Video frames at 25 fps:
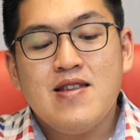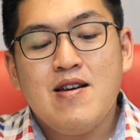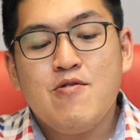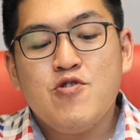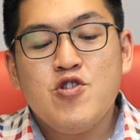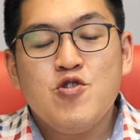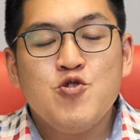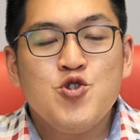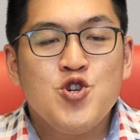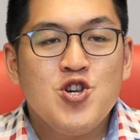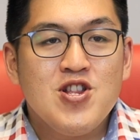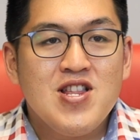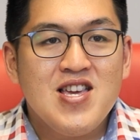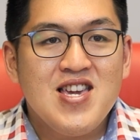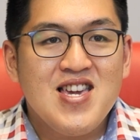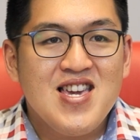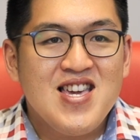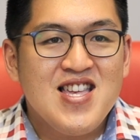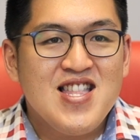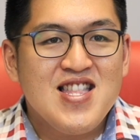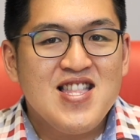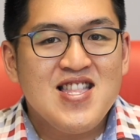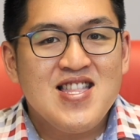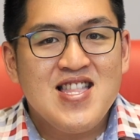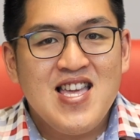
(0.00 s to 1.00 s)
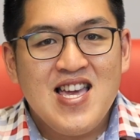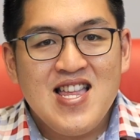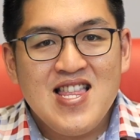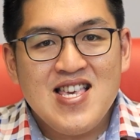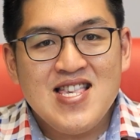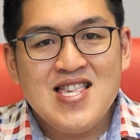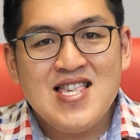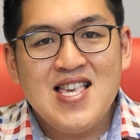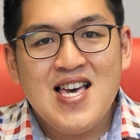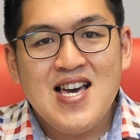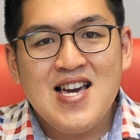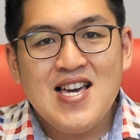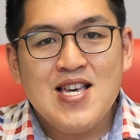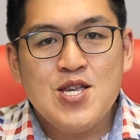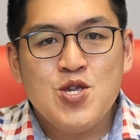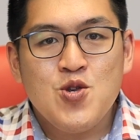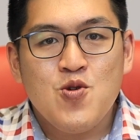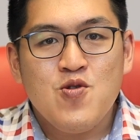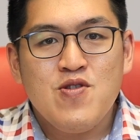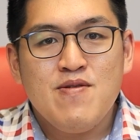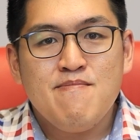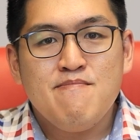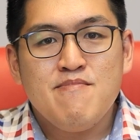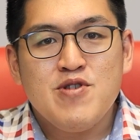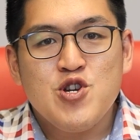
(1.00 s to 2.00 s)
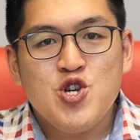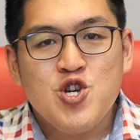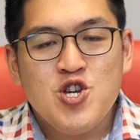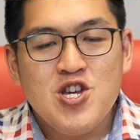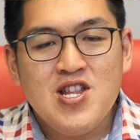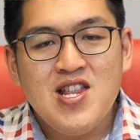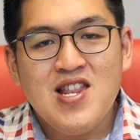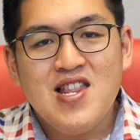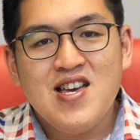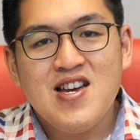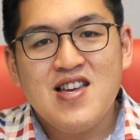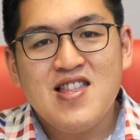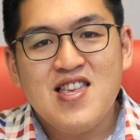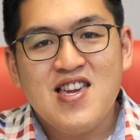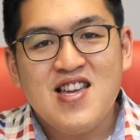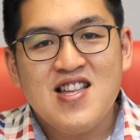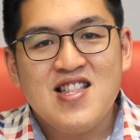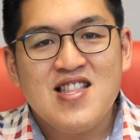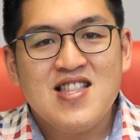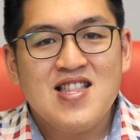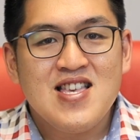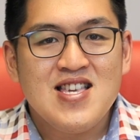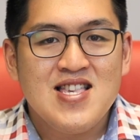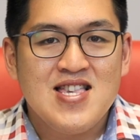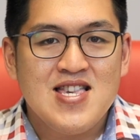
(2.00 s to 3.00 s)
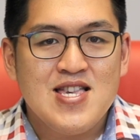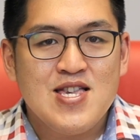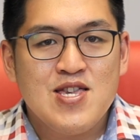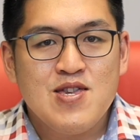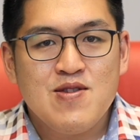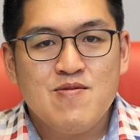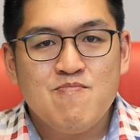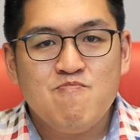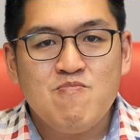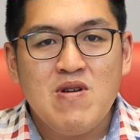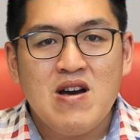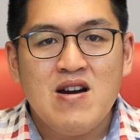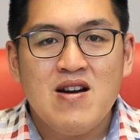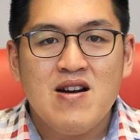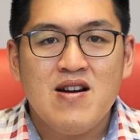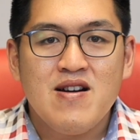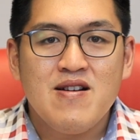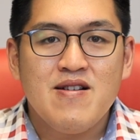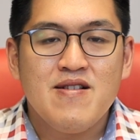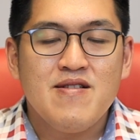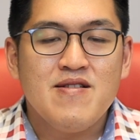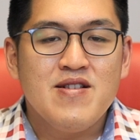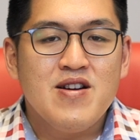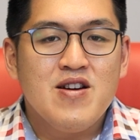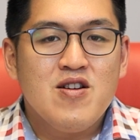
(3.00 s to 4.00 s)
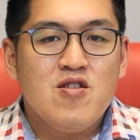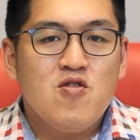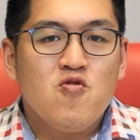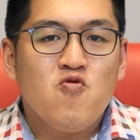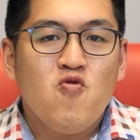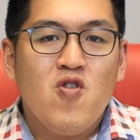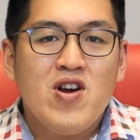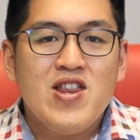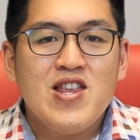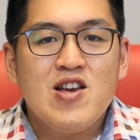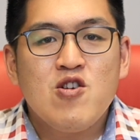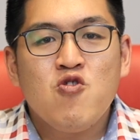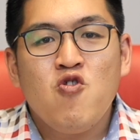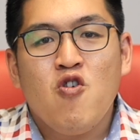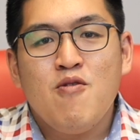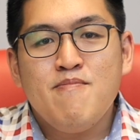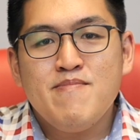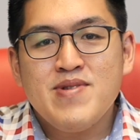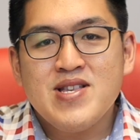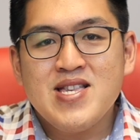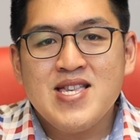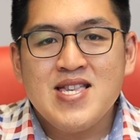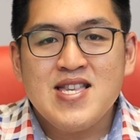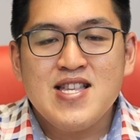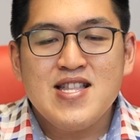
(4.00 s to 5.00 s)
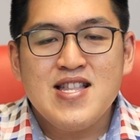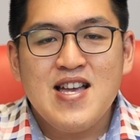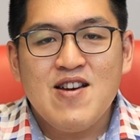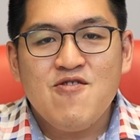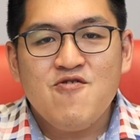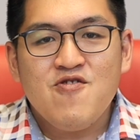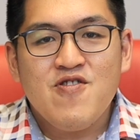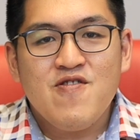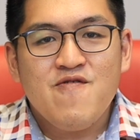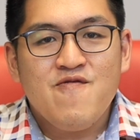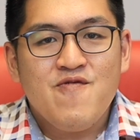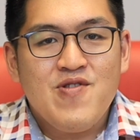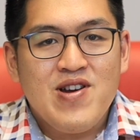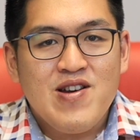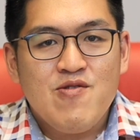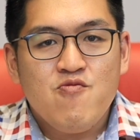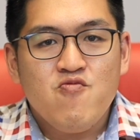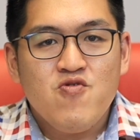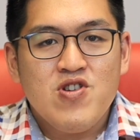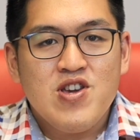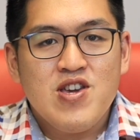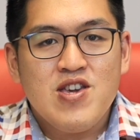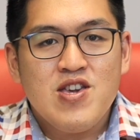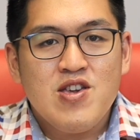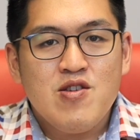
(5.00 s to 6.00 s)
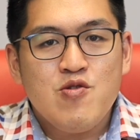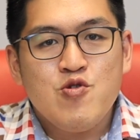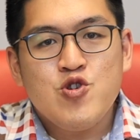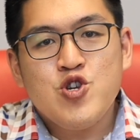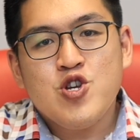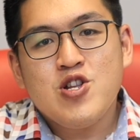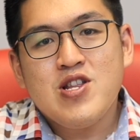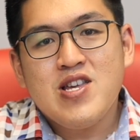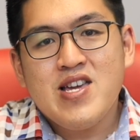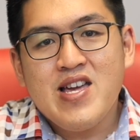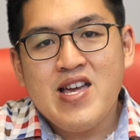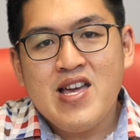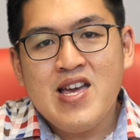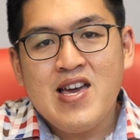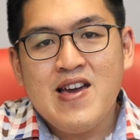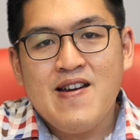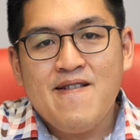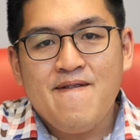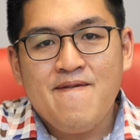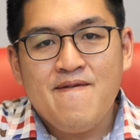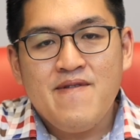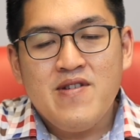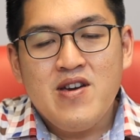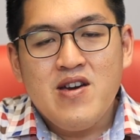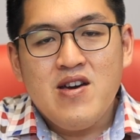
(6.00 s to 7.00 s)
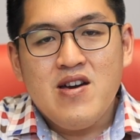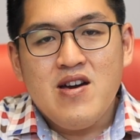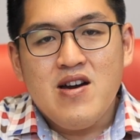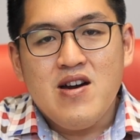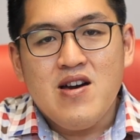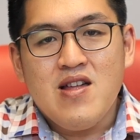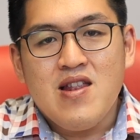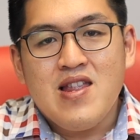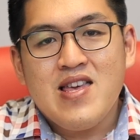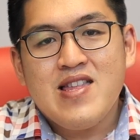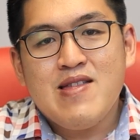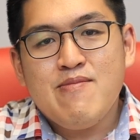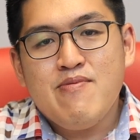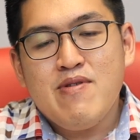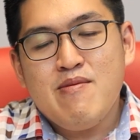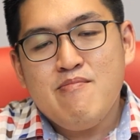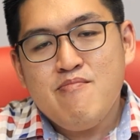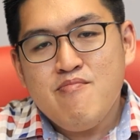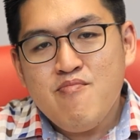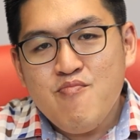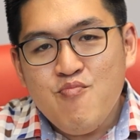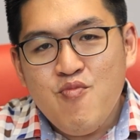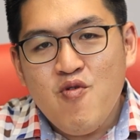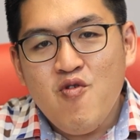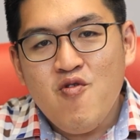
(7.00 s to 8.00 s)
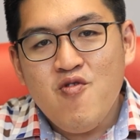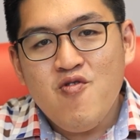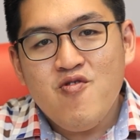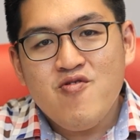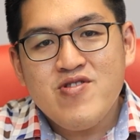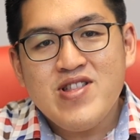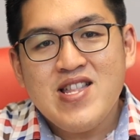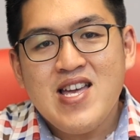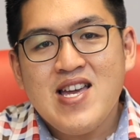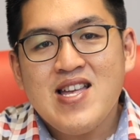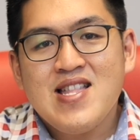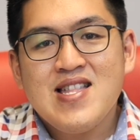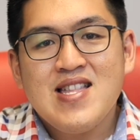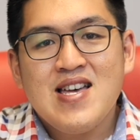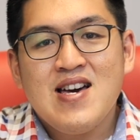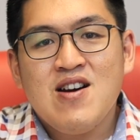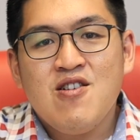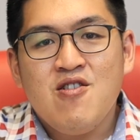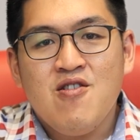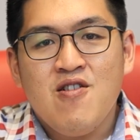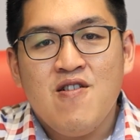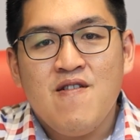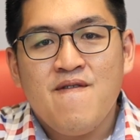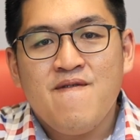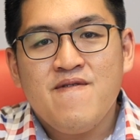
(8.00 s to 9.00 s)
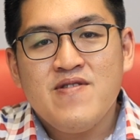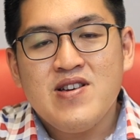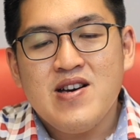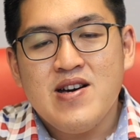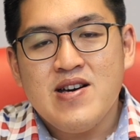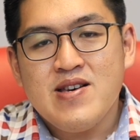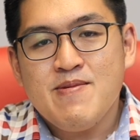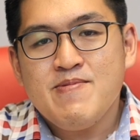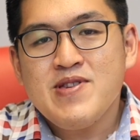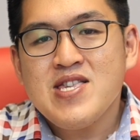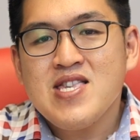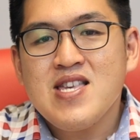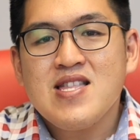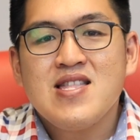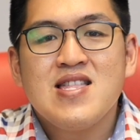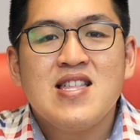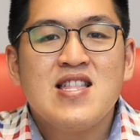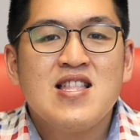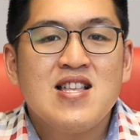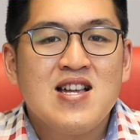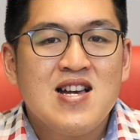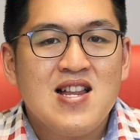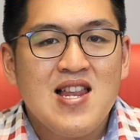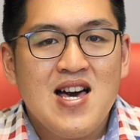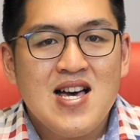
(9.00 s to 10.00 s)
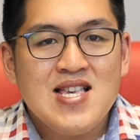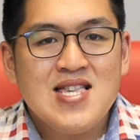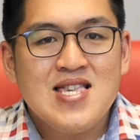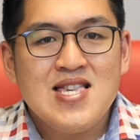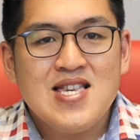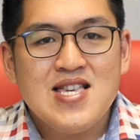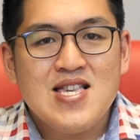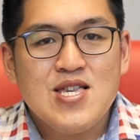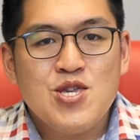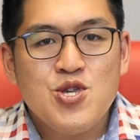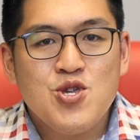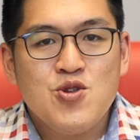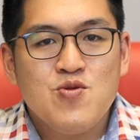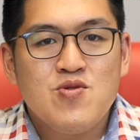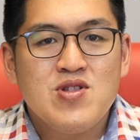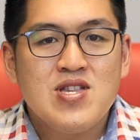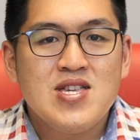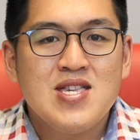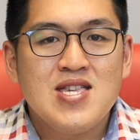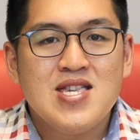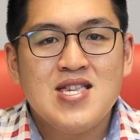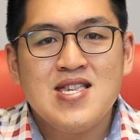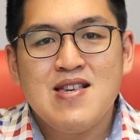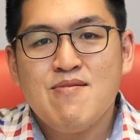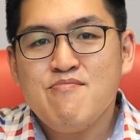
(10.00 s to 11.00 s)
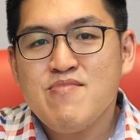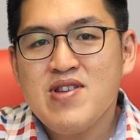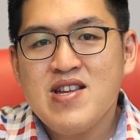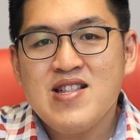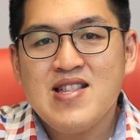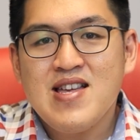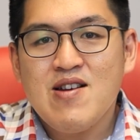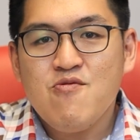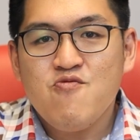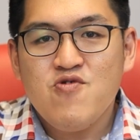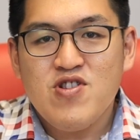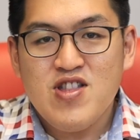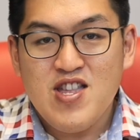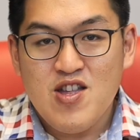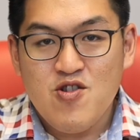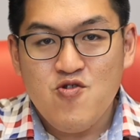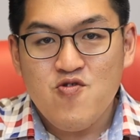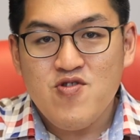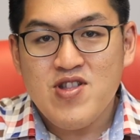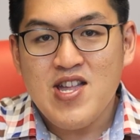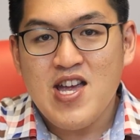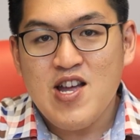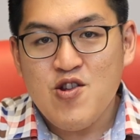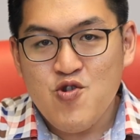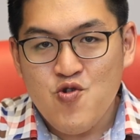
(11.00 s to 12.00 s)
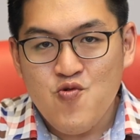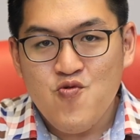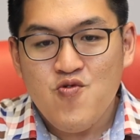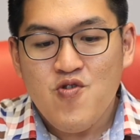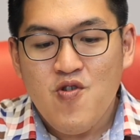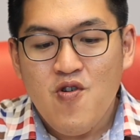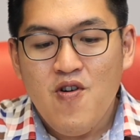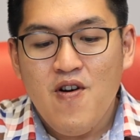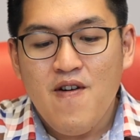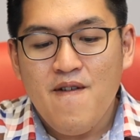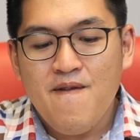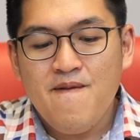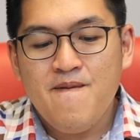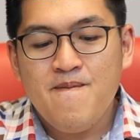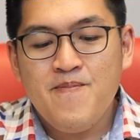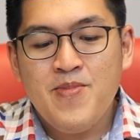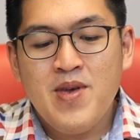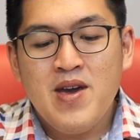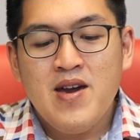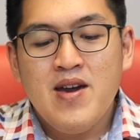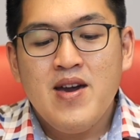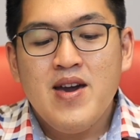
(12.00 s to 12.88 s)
Now, usually in data science or in machine learning, this is uh, quite a common scenario where we usually have a little bit more data of uh, certain classes. So this is something that we need to take note of.